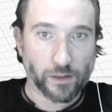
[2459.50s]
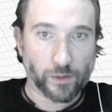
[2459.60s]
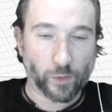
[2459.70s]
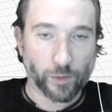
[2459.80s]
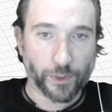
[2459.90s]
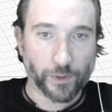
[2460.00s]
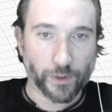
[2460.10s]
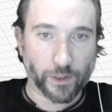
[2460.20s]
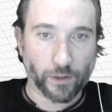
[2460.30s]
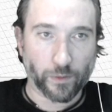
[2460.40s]
What am I
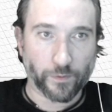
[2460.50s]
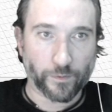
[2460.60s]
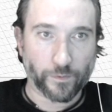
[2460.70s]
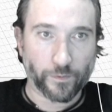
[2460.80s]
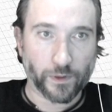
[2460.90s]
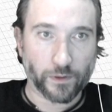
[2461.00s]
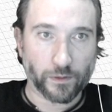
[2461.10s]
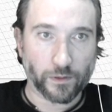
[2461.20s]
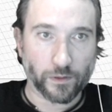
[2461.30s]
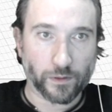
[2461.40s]
doing? I want to
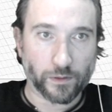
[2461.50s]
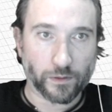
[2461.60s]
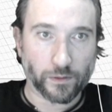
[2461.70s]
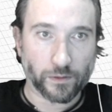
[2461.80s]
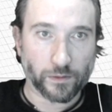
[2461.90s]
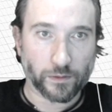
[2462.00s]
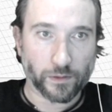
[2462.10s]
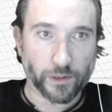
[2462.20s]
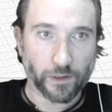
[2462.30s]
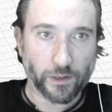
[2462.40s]
fill.
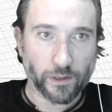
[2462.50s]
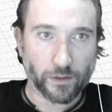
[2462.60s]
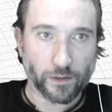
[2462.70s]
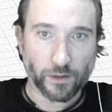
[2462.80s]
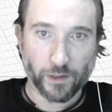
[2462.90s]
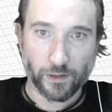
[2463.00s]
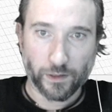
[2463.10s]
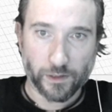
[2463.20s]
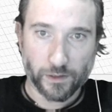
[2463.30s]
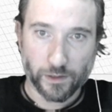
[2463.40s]
Can I
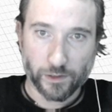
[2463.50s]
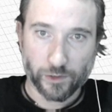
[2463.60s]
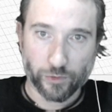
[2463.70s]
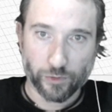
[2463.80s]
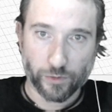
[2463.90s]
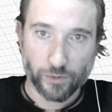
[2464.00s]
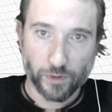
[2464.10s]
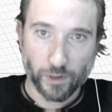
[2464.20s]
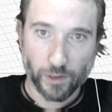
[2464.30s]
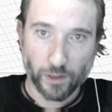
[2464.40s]
just extrude?
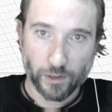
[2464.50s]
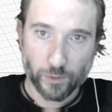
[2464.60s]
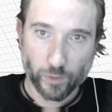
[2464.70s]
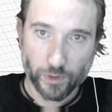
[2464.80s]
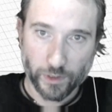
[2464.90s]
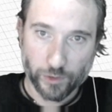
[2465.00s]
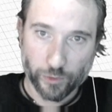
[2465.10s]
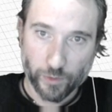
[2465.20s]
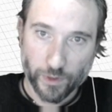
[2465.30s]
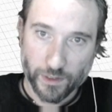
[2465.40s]
I kind of just want to
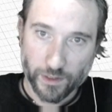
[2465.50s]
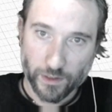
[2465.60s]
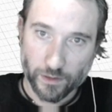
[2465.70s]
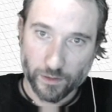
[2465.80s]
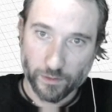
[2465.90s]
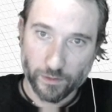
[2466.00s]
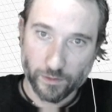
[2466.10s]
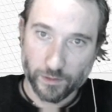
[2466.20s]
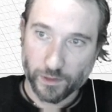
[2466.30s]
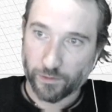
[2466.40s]
extrude this into
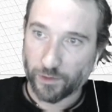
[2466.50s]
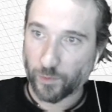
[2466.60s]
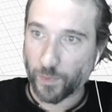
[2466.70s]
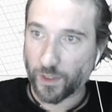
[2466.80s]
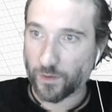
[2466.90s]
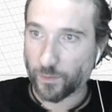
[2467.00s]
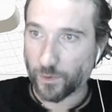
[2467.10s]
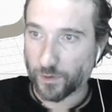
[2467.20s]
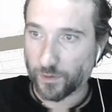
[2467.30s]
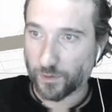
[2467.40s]
interior space,
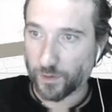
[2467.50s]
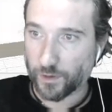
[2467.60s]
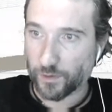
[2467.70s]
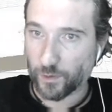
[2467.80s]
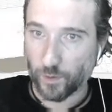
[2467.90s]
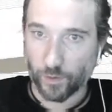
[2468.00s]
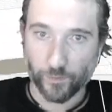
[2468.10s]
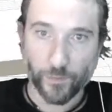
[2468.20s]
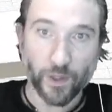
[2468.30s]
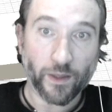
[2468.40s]
but that's not
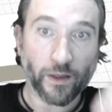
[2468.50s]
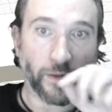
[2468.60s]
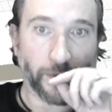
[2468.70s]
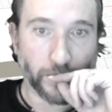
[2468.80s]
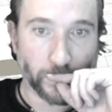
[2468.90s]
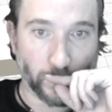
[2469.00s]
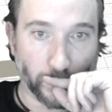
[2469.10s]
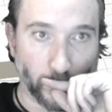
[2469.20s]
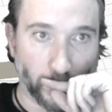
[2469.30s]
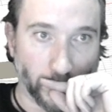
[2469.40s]

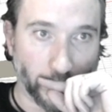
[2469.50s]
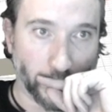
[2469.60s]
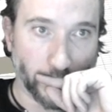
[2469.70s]
going to work.